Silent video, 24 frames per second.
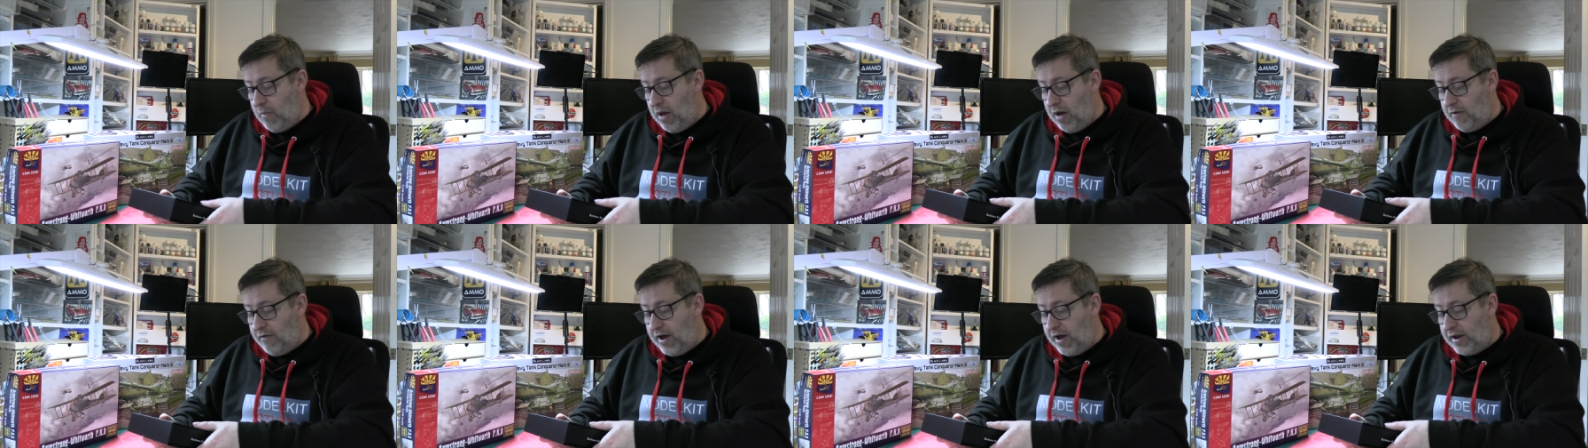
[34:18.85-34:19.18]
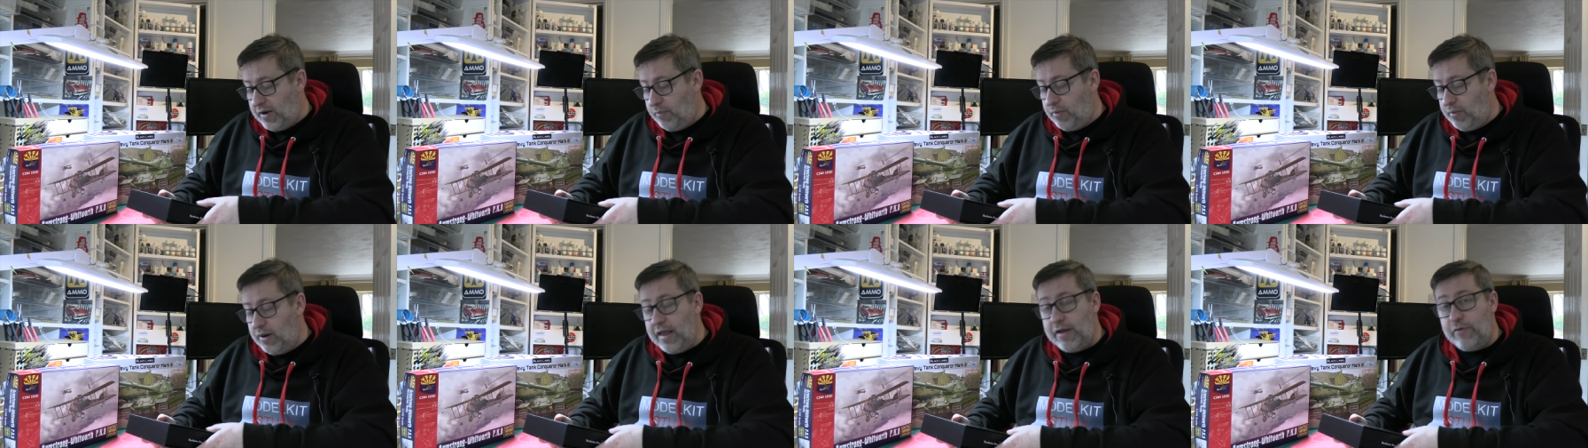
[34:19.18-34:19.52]
I've had a
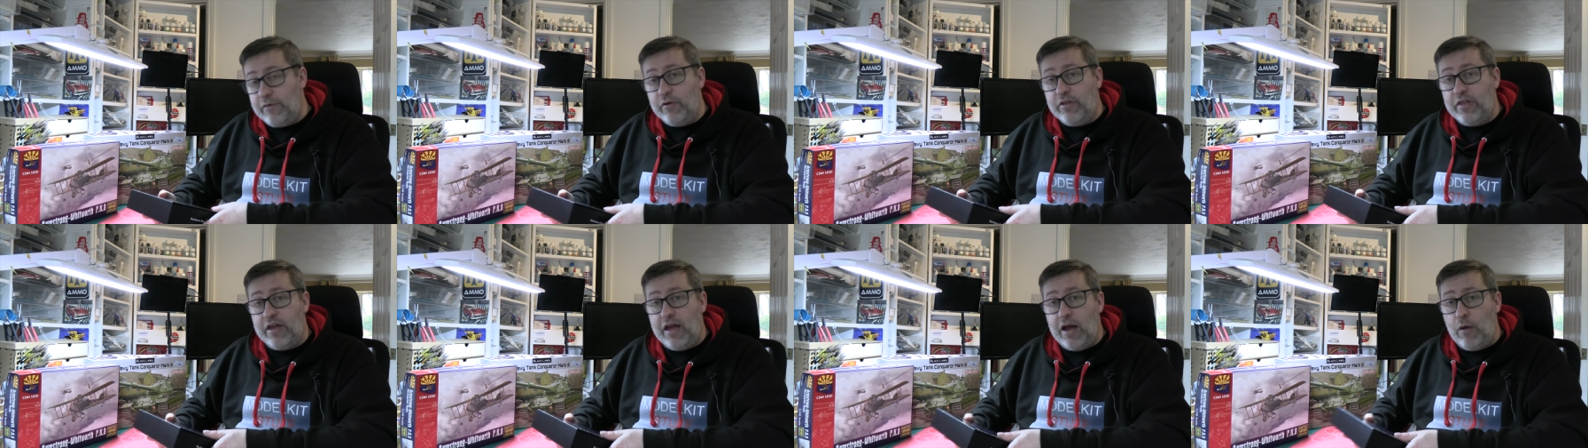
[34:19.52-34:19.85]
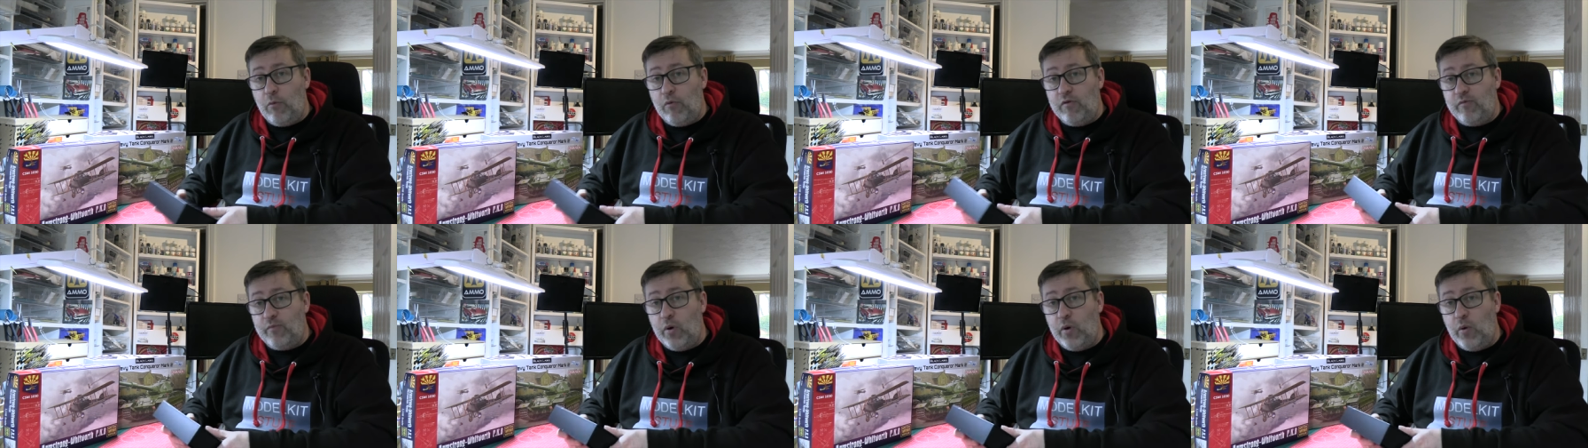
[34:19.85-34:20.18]
play with it and
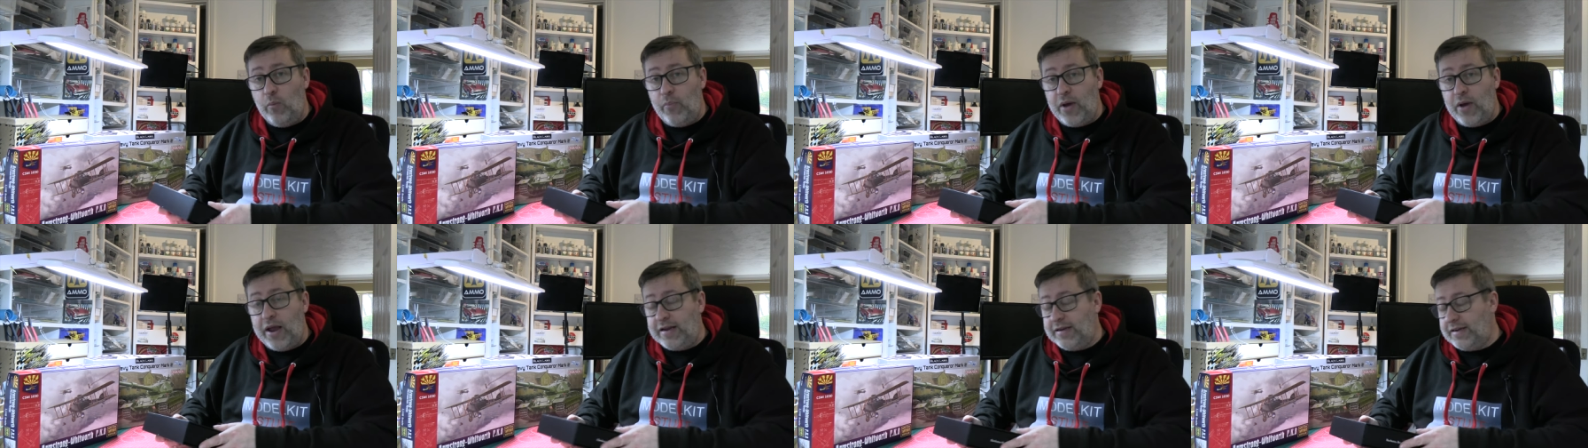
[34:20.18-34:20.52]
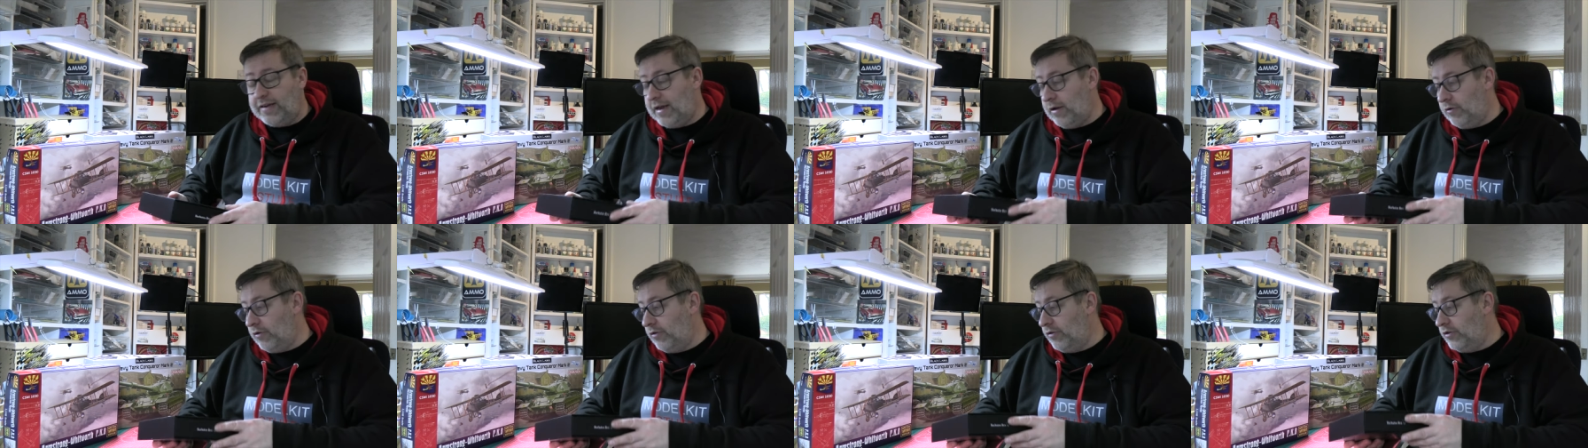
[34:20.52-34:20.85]
we've put paint
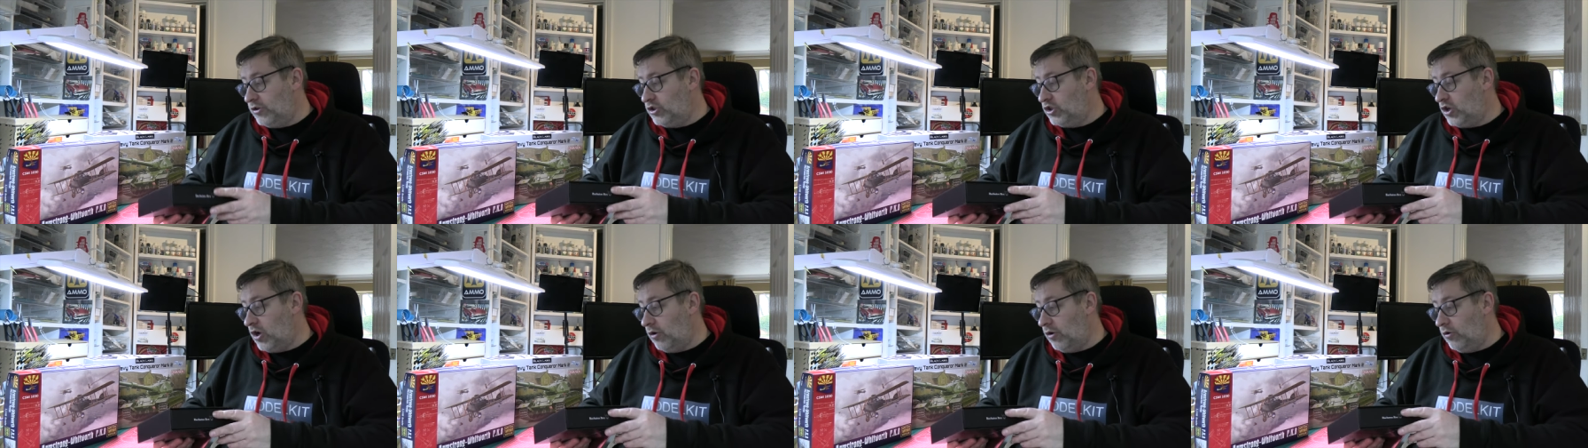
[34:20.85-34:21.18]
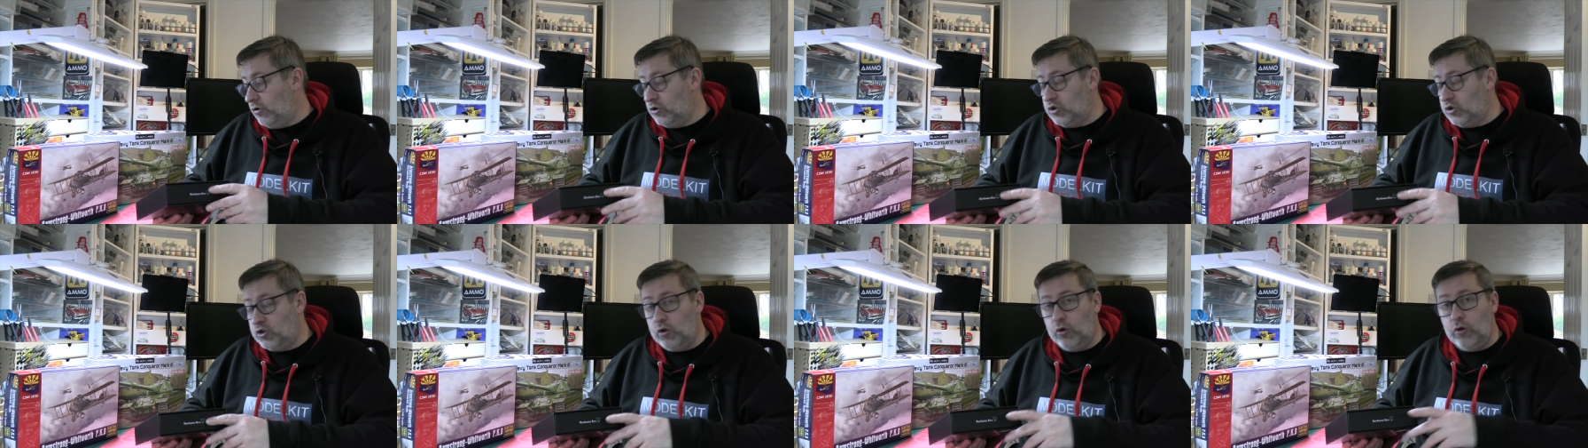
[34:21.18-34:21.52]
down on the
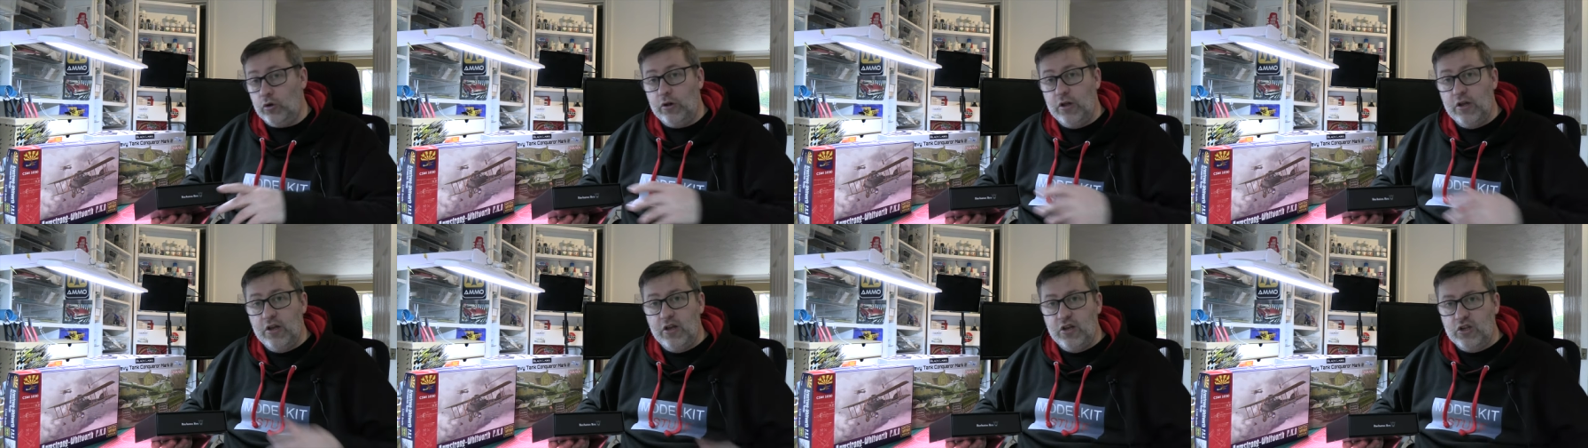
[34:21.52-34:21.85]
Scharnhorst hull.